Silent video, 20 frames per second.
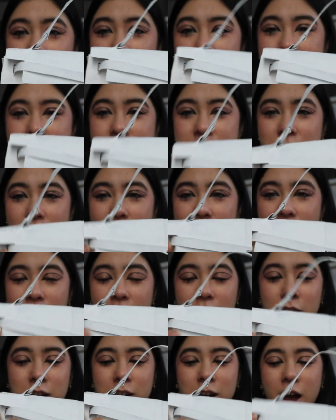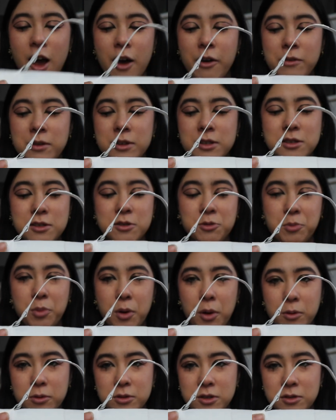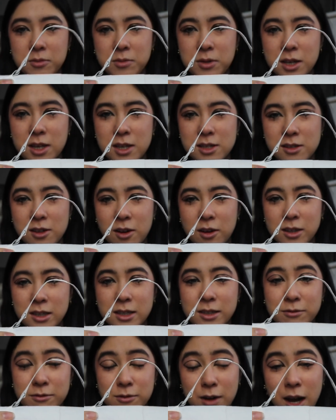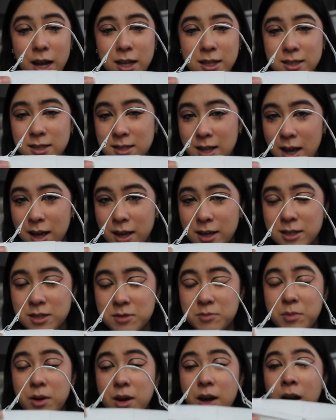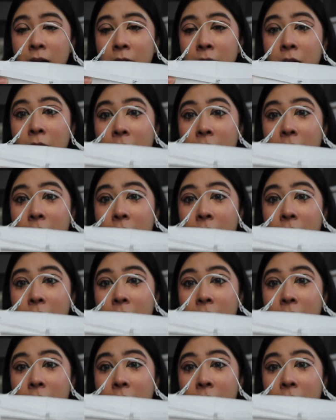it's not how it's supposed to be. It's not the right size, but